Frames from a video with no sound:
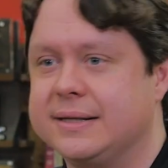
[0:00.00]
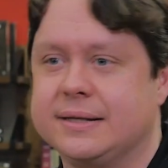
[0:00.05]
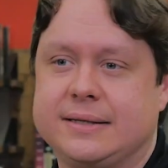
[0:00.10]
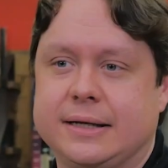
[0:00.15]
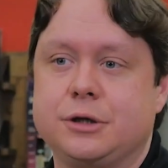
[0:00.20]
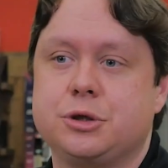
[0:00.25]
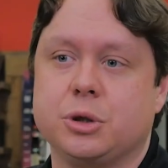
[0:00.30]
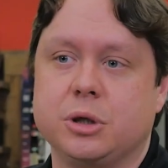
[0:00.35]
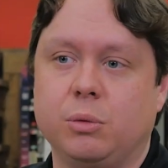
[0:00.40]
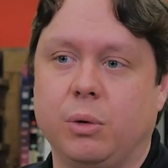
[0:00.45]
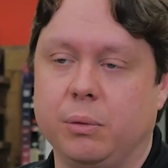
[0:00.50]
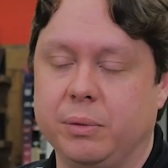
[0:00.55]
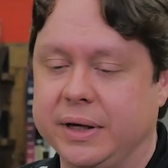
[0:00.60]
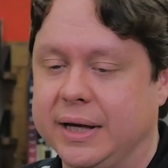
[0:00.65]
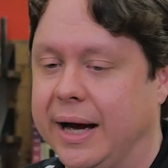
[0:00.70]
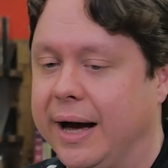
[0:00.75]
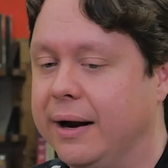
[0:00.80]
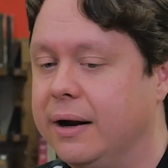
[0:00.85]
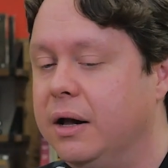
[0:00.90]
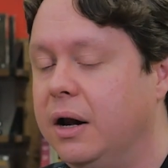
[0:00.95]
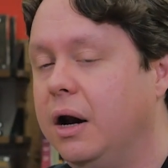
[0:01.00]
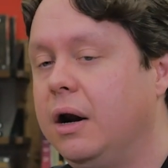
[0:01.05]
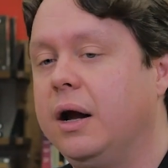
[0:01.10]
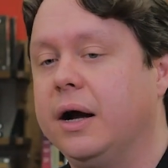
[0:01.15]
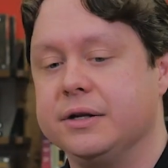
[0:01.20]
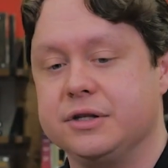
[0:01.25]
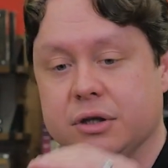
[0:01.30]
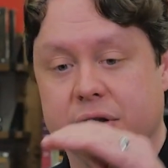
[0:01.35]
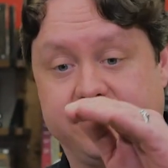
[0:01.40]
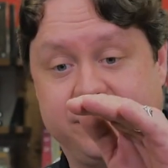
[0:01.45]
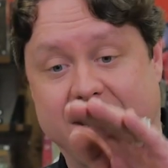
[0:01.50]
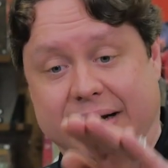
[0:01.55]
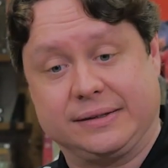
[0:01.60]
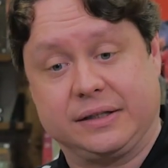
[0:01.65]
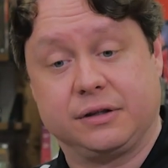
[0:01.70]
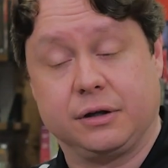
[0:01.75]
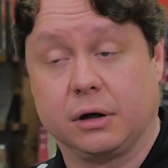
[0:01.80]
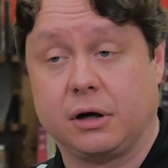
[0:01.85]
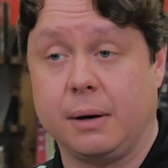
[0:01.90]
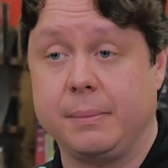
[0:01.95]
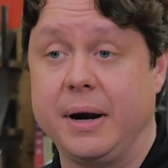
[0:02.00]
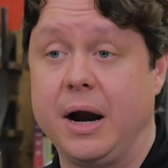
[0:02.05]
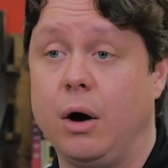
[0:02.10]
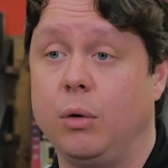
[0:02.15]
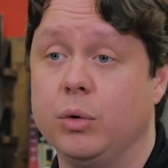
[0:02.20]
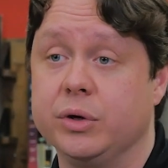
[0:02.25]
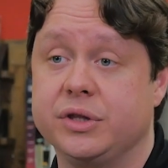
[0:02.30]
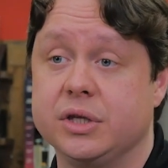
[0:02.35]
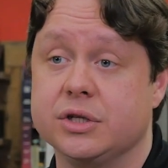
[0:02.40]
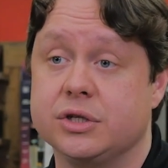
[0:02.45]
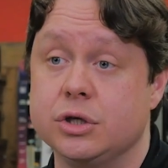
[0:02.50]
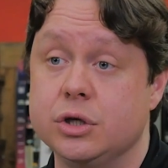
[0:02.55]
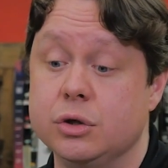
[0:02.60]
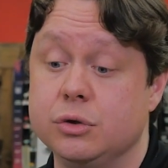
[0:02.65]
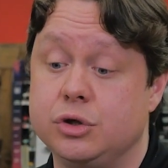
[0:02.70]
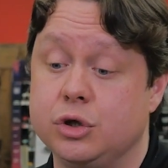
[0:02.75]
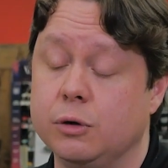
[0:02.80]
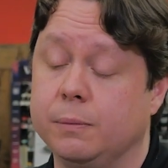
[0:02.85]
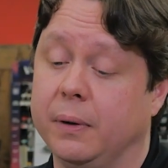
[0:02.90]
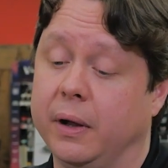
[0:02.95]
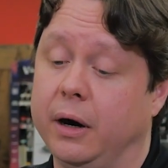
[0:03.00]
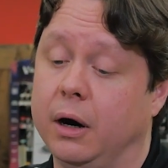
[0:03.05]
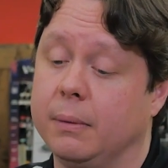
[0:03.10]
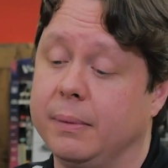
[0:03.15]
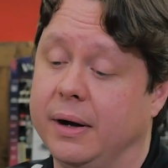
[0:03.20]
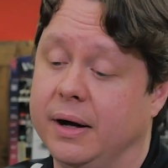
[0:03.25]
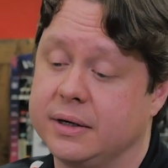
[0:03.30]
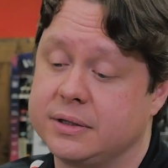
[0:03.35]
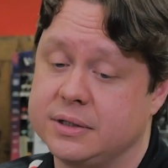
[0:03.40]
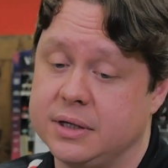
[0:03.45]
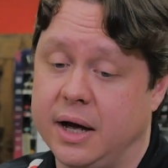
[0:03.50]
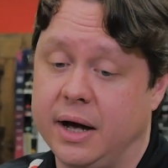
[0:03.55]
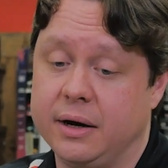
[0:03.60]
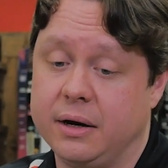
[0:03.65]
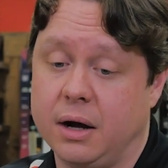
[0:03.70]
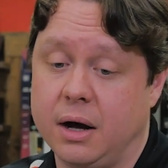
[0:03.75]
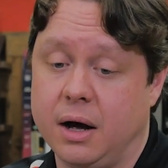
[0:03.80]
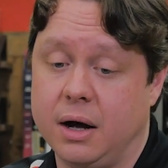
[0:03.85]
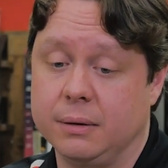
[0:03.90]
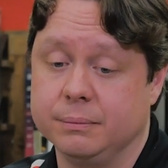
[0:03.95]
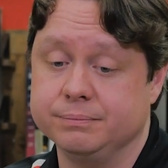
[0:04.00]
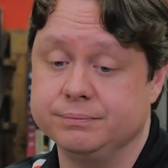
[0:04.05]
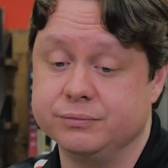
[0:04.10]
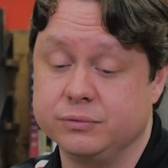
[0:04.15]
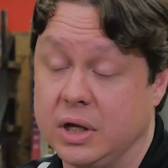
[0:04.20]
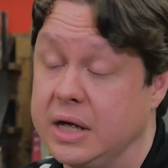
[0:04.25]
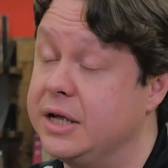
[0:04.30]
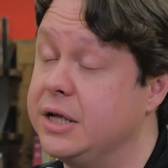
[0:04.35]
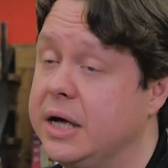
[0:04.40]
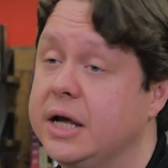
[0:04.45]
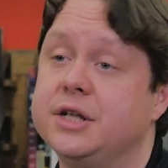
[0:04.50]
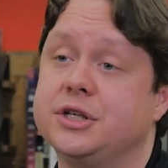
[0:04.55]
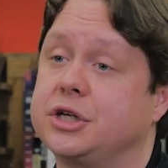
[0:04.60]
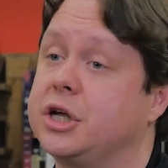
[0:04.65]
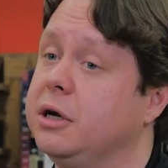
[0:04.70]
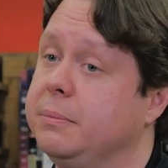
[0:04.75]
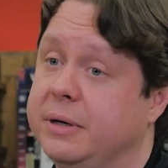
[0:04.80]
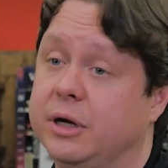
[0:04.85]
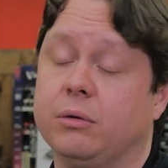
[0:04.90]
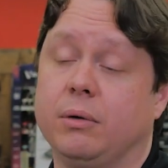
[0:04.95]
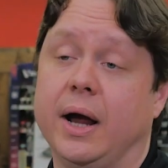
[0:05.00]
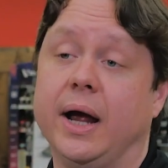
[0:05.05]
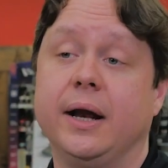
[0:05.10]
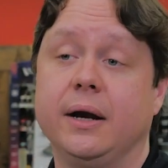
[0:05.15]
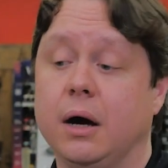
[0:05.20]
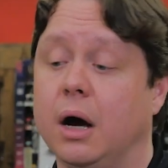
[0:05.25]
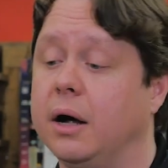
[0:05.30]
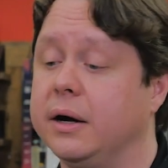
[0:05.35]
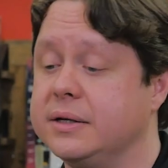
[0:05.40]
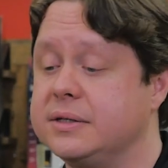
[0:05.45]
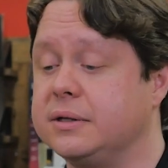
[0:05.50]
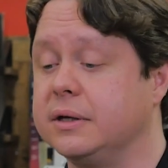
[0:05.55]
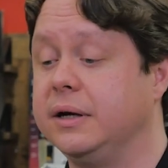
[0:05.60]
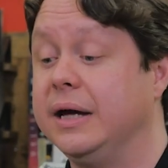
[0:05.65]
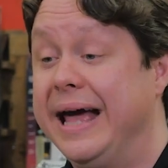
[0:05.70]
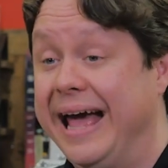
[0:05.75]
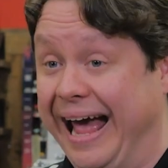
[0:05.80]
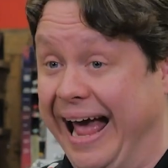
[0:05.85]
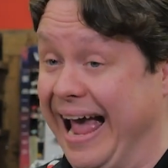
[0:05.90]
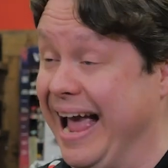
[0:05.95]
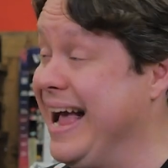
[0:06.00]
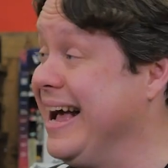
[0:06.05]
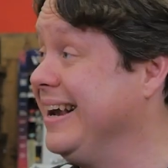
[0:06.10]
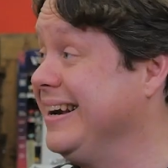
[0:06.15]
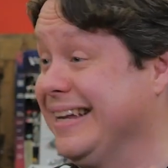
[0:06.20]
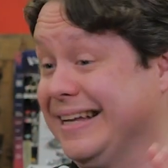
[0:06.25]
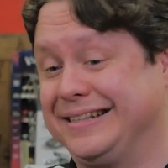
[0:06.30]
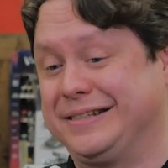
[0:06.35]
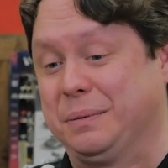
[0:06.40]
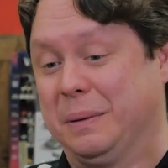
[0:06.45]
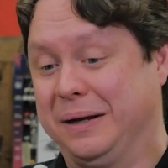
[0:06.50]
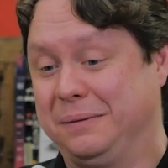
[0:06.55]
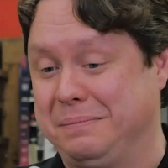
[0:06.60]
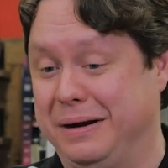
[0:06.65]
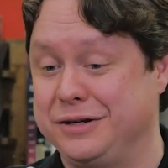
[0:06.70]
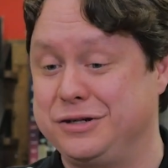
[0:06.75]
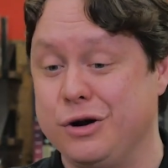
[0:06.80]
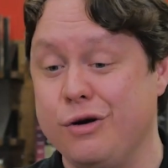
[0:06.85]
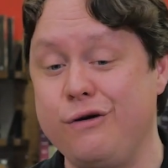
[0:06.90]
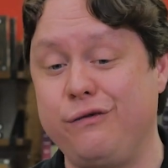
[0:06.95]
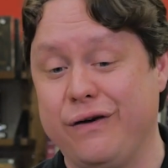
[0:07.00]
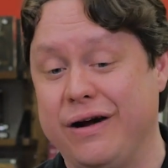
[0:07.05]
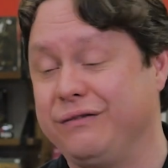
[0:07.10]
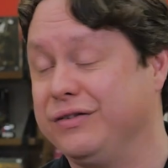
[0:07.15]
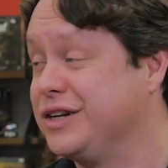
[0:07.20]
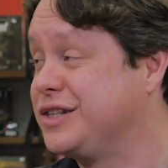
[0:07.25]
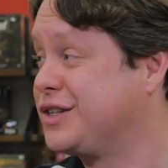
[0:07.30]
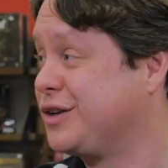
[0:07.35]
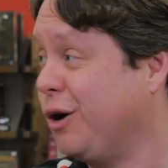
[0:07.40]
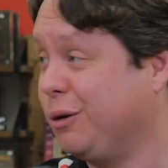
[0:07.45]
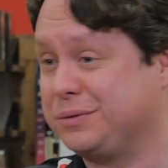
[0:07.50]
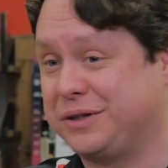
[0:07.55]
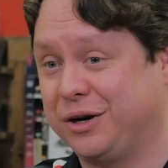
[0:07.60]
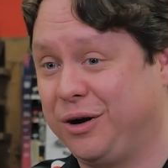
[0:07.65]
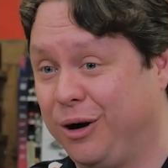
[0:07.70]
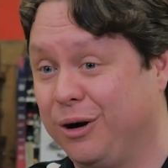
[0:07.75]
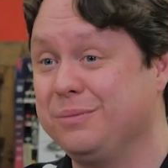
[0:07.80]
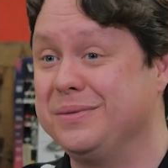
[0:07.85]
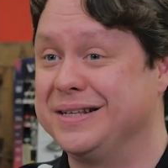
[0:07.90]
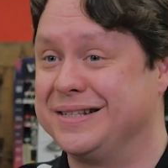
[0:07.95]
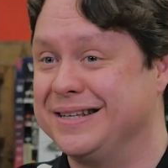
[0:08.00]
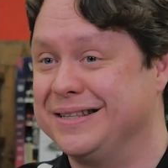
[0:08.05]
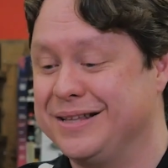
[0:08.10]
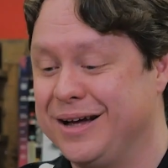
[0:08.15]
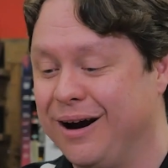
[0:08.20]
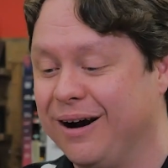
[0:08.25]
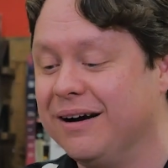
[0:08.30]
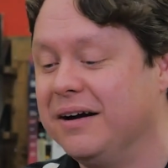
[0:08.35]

It's essentially what we get. And so the fact that they're coming out with this new 2-player box set is going to be great, honestly. And it's like my 2 favorite sculpted armies in there.